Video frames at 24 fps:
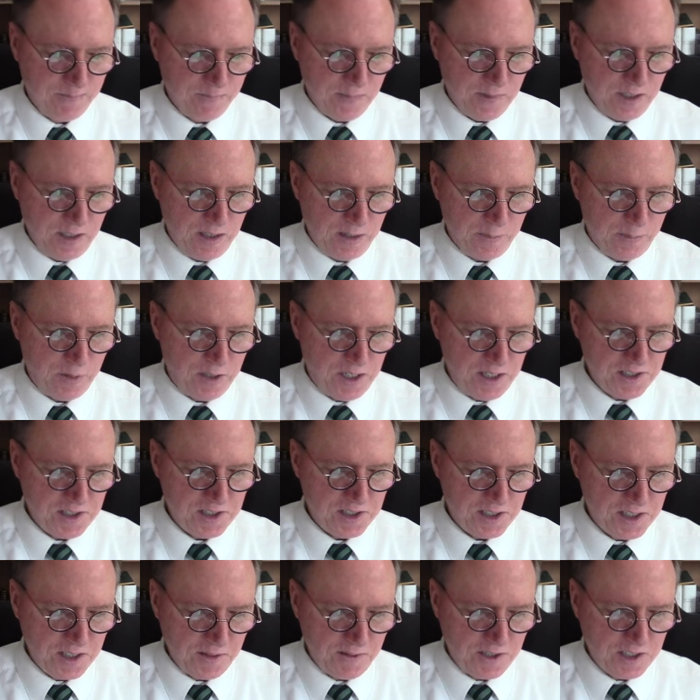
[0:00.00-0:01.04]
In the
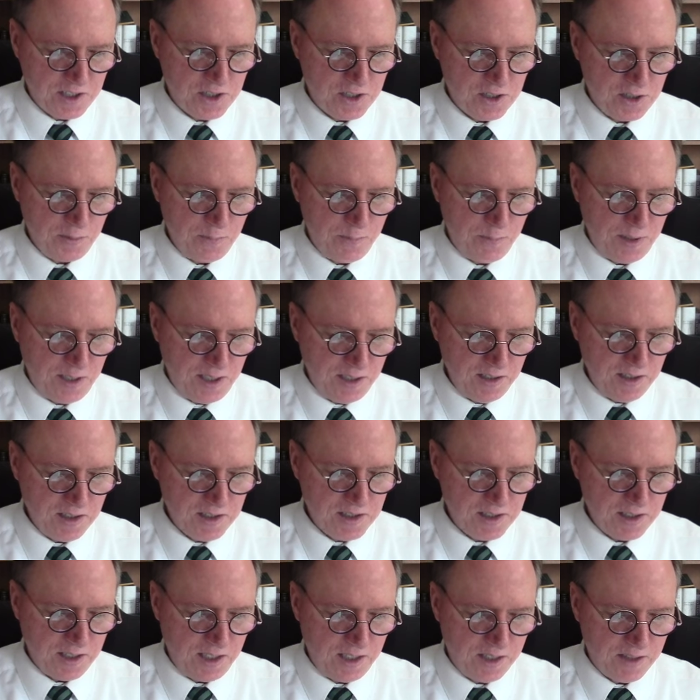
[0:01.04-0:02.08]
presence of this
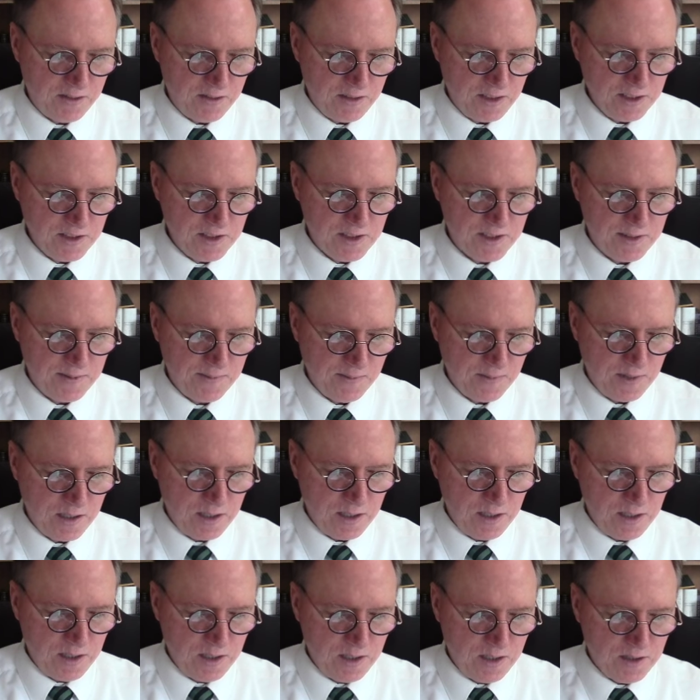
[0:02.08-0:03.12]
stupendous utterance,
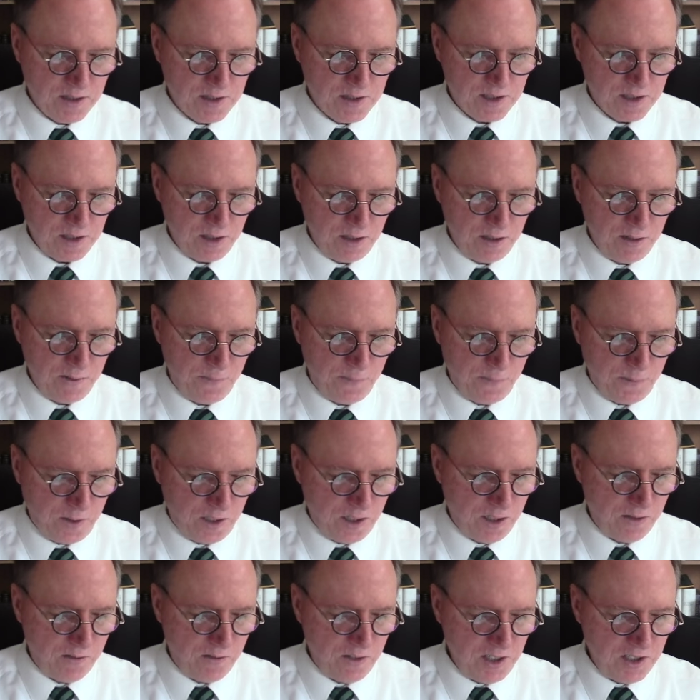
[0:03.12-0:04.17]
so
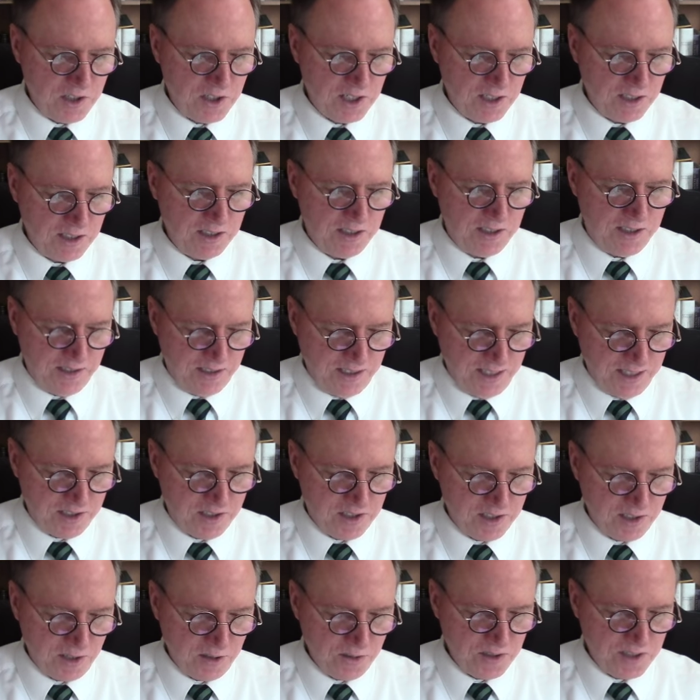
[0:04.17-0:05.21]
far-reaching yet
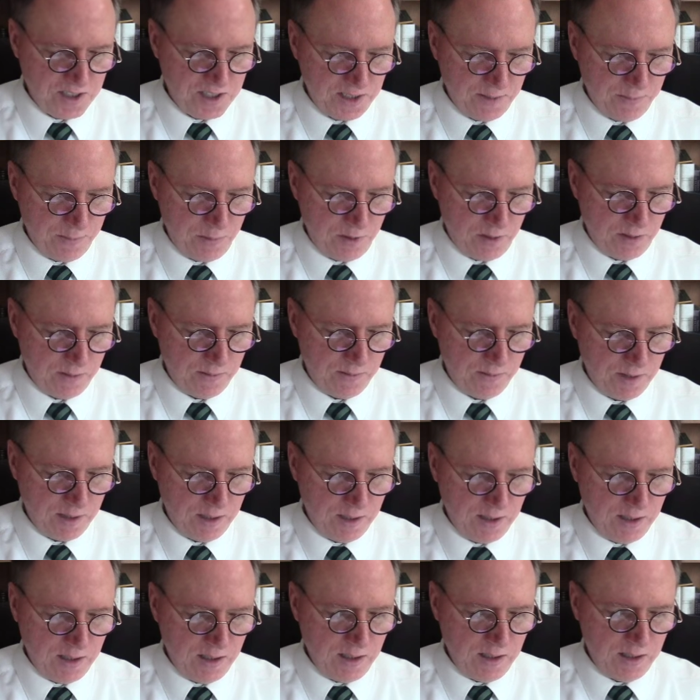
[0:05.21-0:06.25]
so simple,
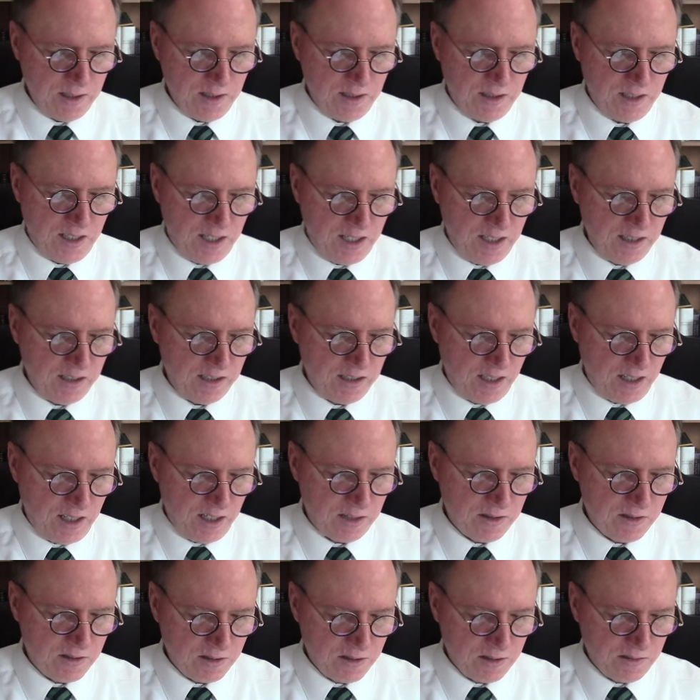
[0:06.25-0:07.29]
the
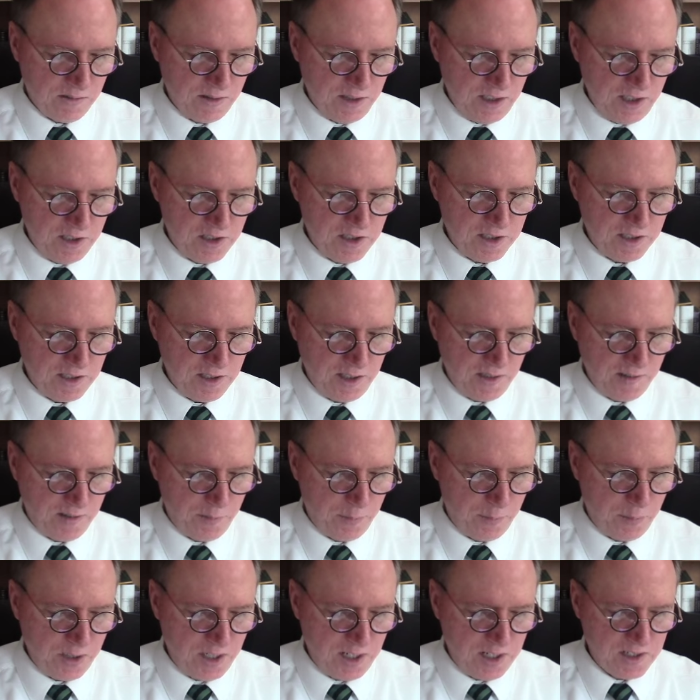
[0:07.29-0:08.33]
non-doctrinal religion of the
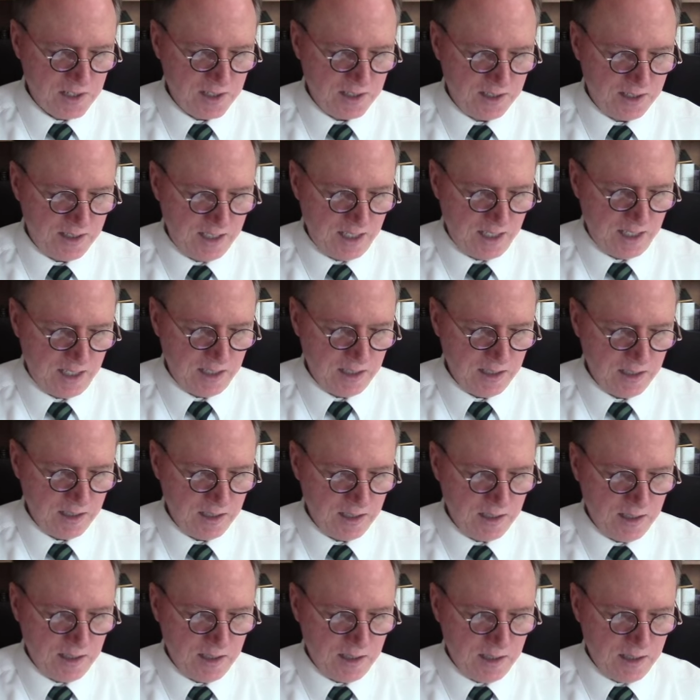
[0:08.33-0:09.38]
present day
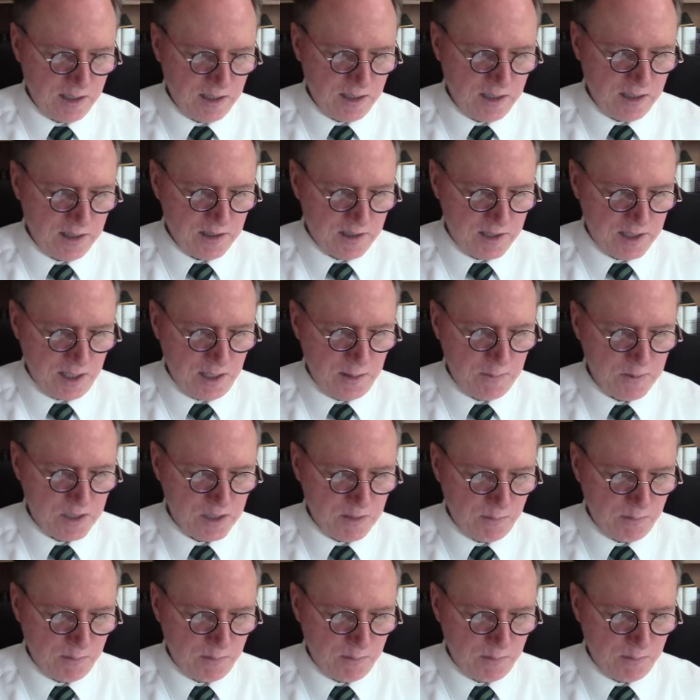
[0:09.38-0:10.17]
seems to